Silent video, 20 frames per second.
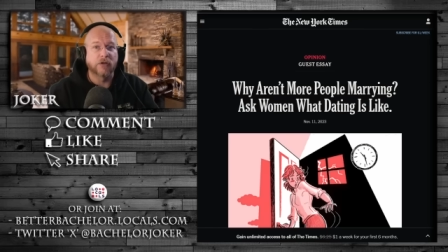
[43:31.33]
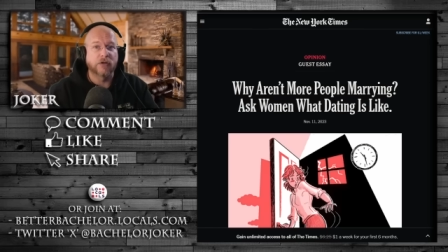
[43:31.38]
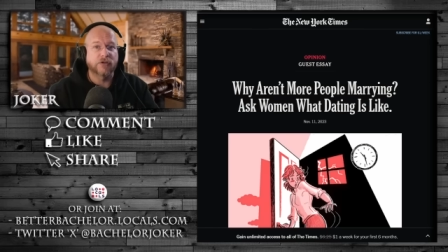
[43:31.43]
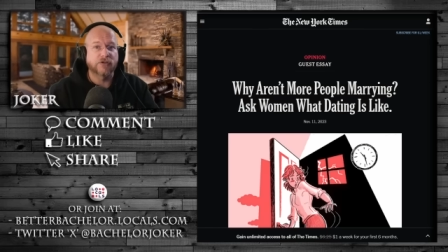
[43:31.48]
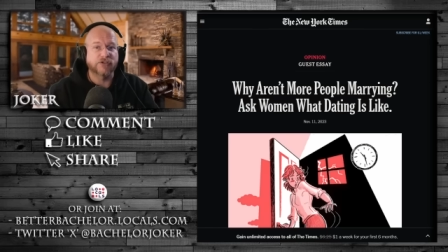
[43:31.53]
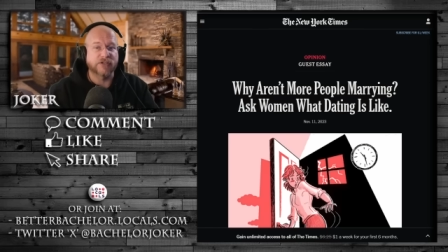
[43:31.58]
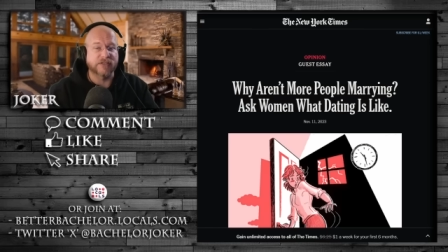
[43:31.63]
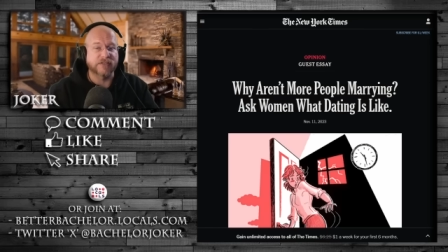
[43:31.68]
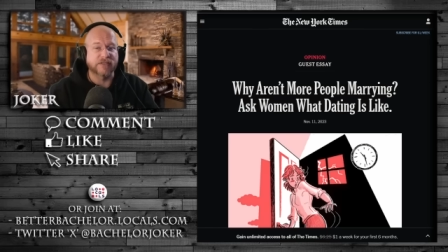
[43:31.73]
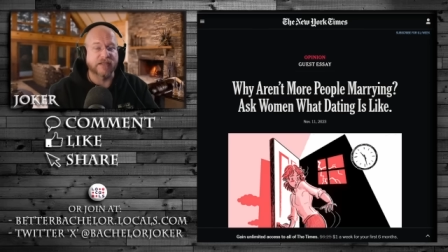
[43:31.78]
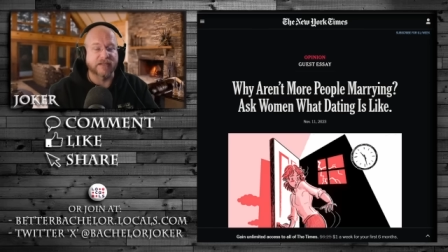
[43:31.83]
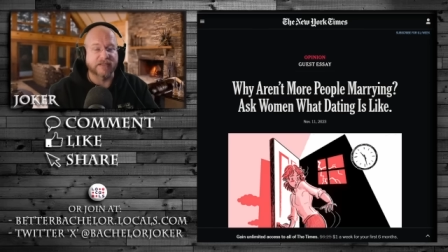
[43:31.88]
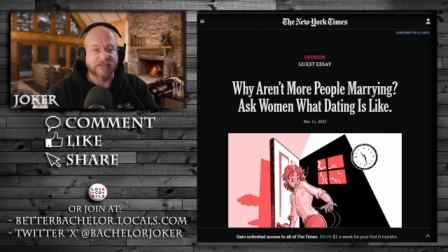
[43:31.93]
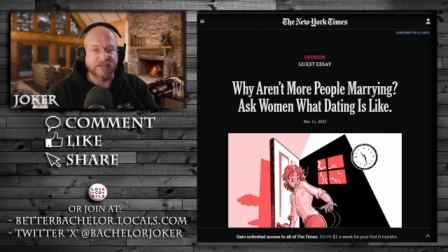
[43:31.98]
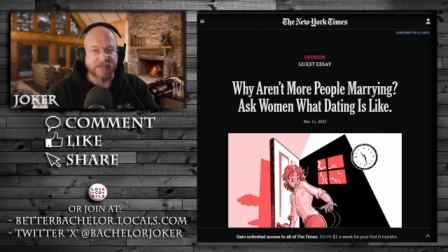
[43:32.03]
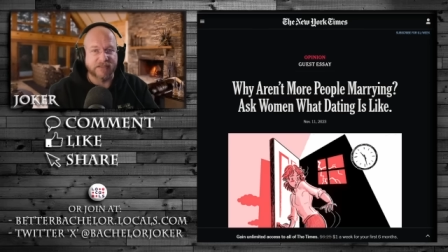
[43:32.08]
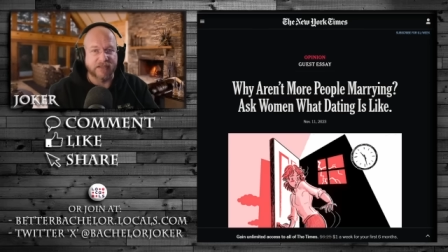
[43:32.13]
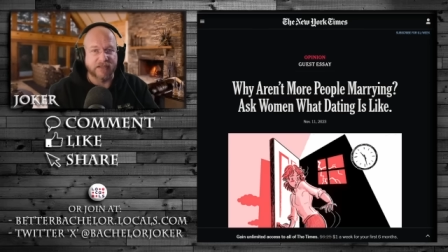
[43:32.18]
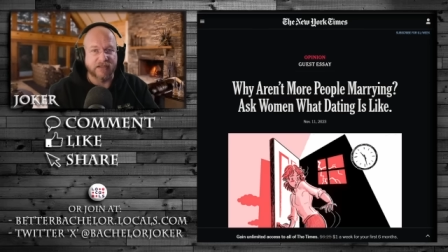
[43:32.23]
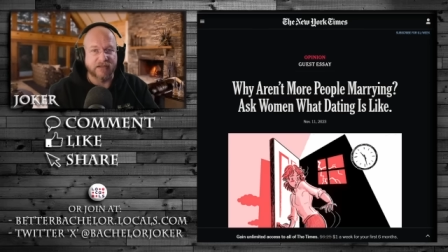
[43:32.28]
she's like,
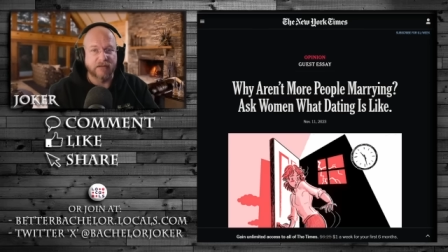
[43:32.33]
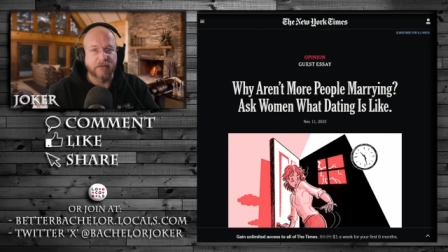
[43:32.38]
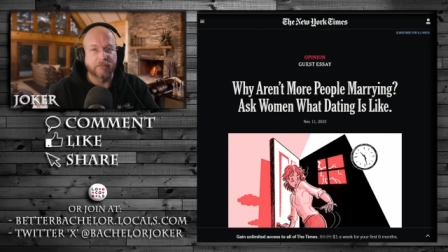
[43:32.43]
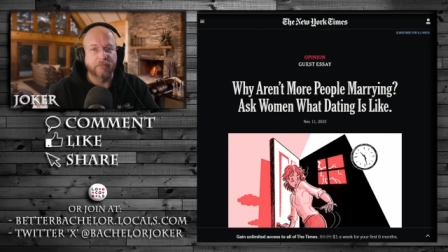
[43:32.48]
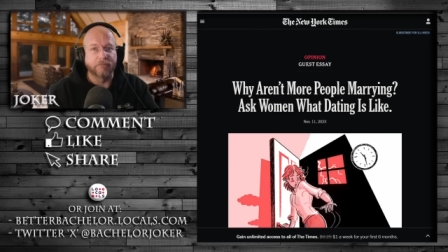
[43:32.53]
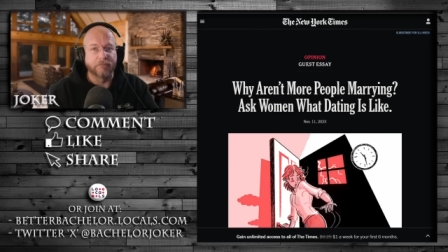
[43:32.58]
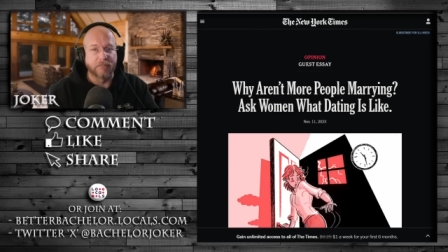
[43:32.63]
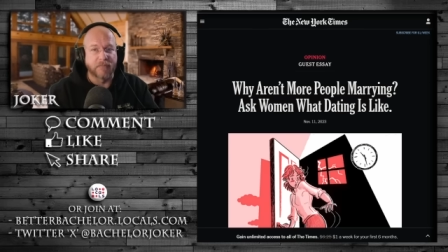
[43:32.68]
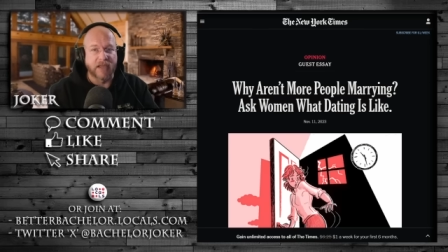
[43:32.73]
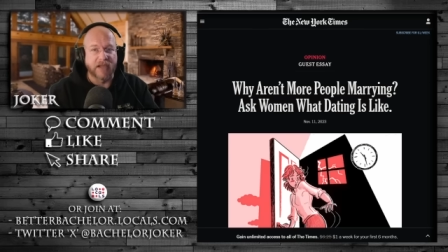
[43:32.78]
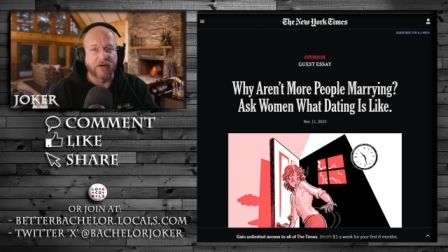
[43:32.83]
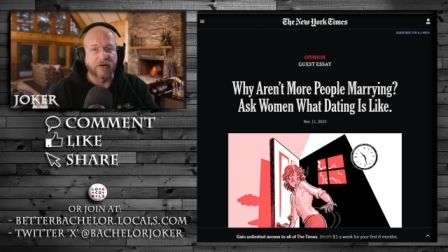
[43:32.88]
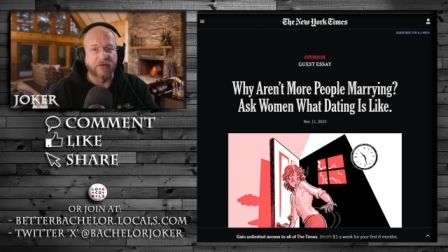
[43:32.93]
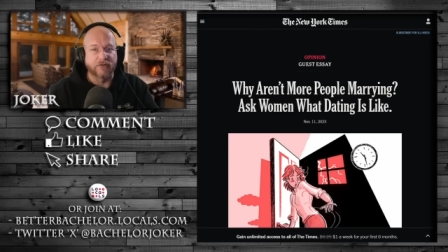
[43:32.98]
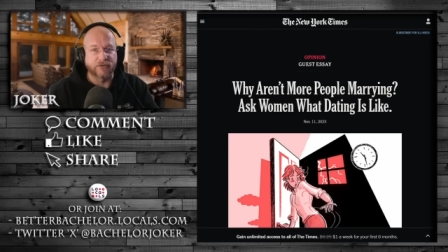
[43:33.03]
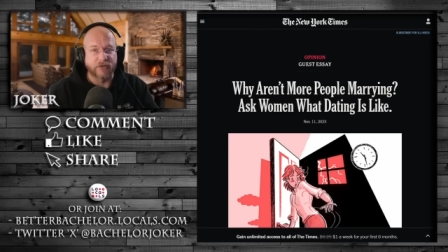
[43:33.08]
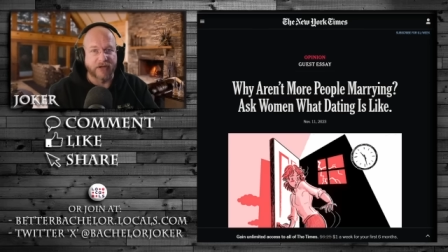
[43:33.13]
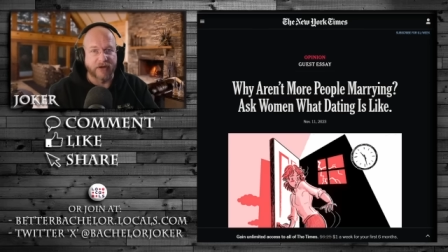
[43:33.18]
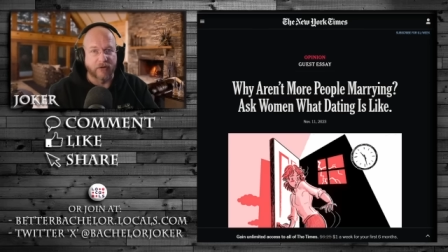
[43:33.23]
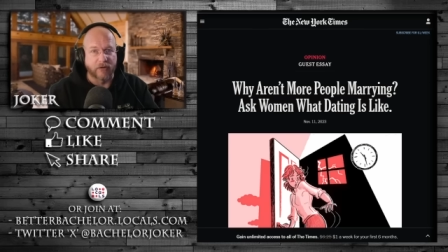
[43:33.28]
see, men are
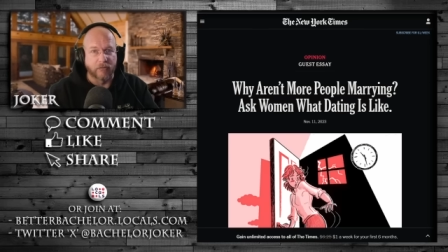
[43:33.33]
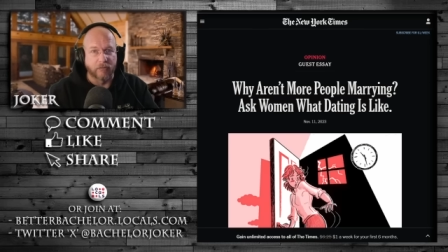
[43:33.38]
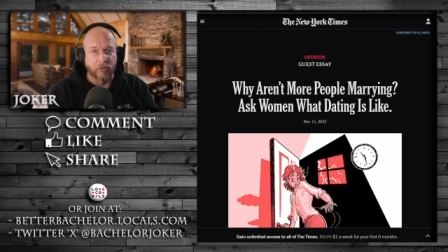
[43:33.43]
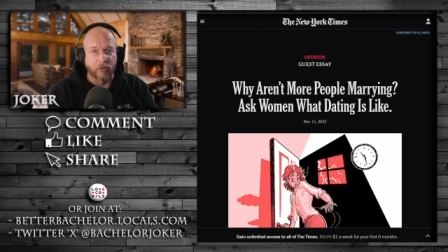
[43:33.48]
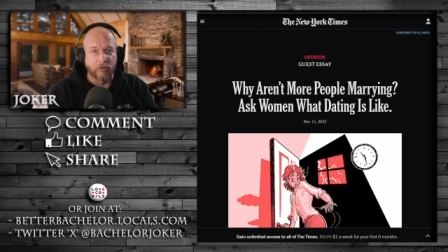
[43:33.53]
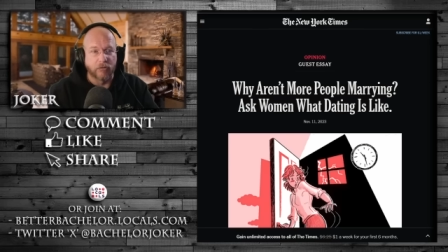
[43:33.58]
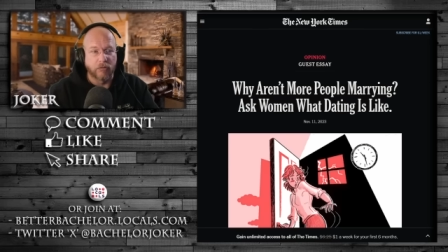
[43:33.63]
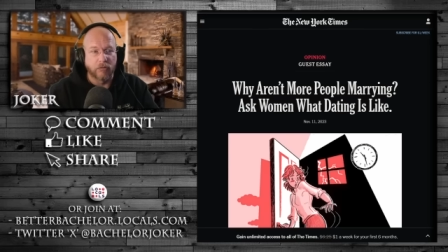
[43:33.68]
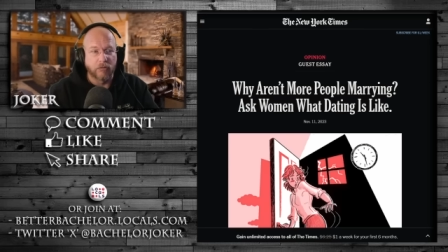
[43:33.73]
terrible.